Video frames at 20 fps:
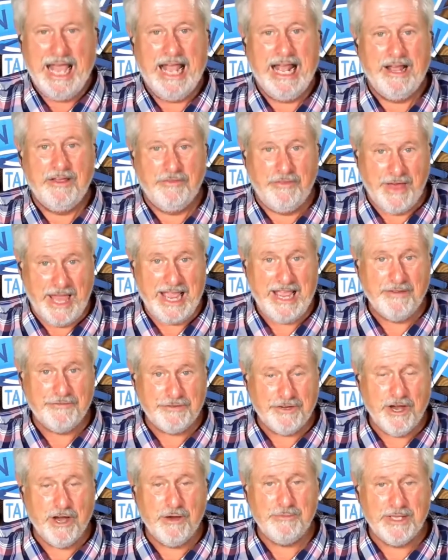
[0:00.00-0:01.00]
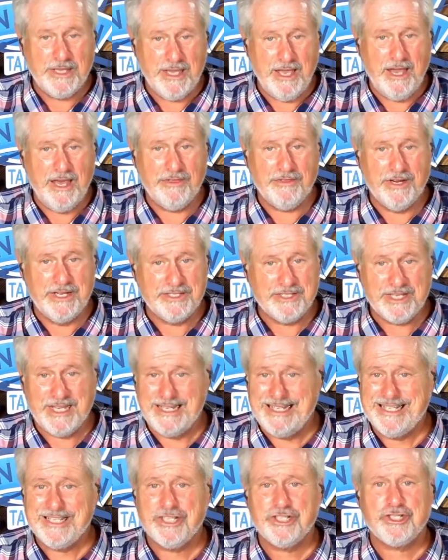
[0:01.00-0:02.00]
they have come together and
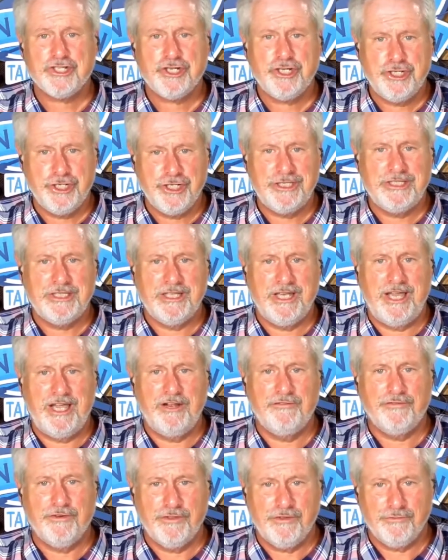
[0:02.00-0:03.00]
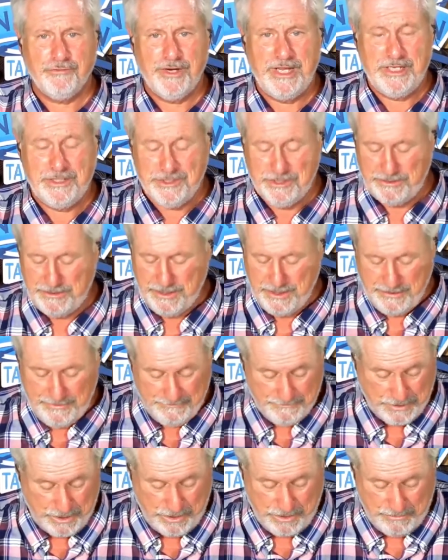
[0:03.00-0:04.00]
said this is a good thing for the region.
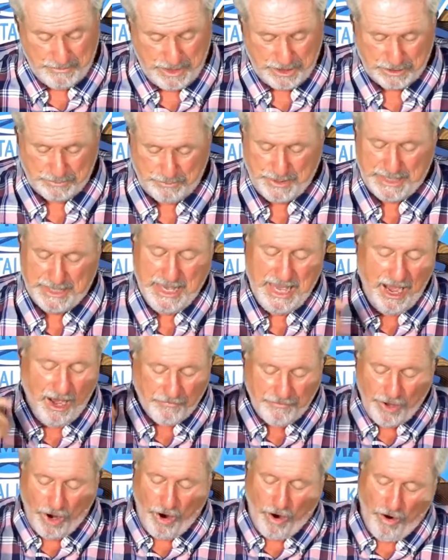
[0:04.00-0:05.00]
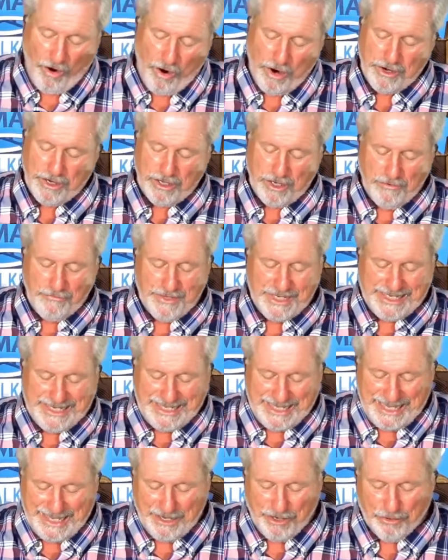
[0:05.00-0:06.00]
So it must be. The art of the
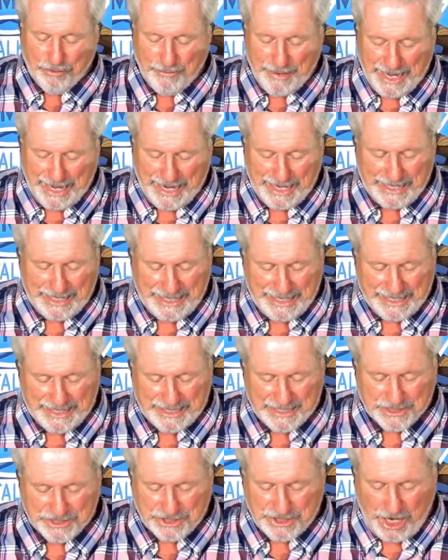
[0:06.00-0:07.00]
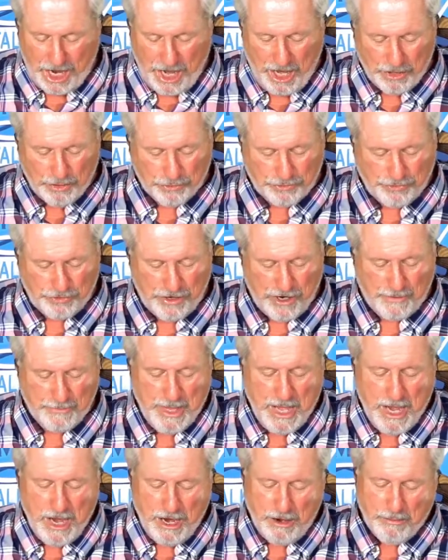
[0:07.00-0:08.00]
deal, man, it is Donald Trump.
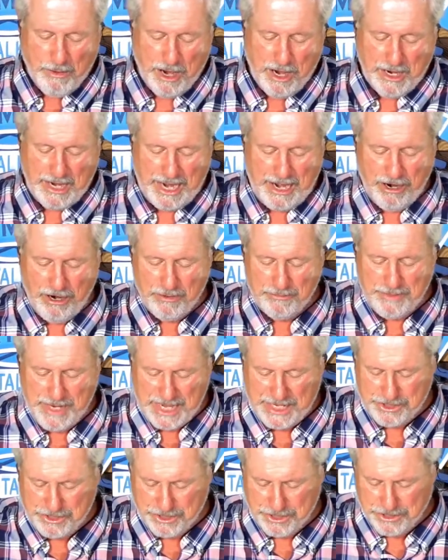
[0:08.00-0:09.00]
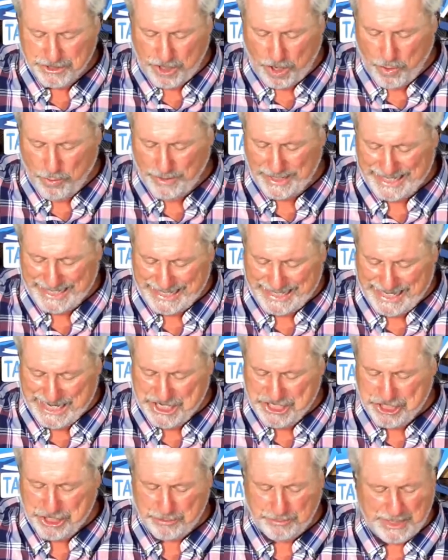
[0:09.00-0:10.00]
Among Arab nations, only
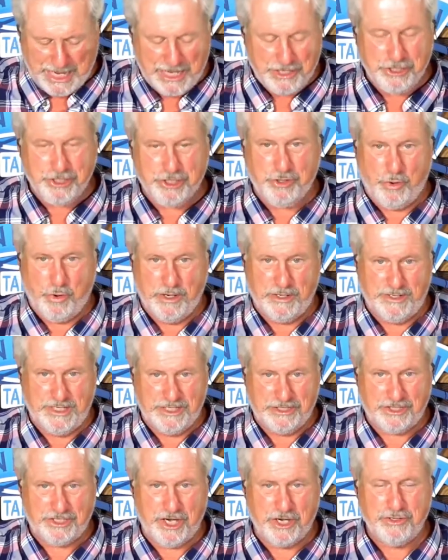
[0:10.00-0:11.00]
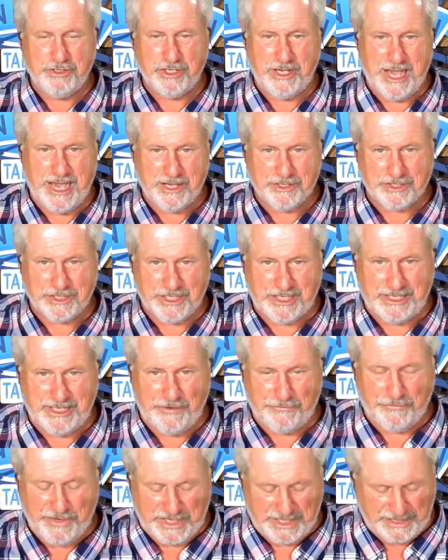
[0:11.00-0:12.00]
Egypt and Jordan. This shows you how
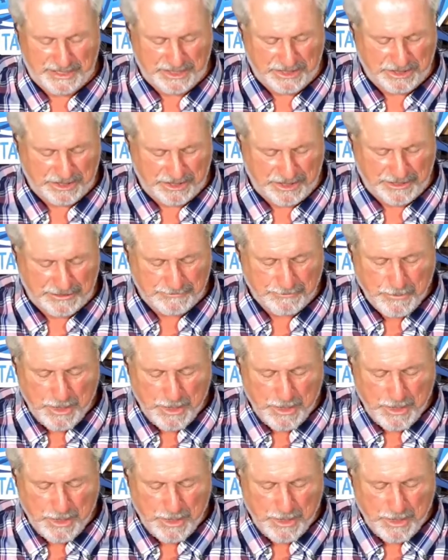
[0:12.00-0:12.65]
significant this is.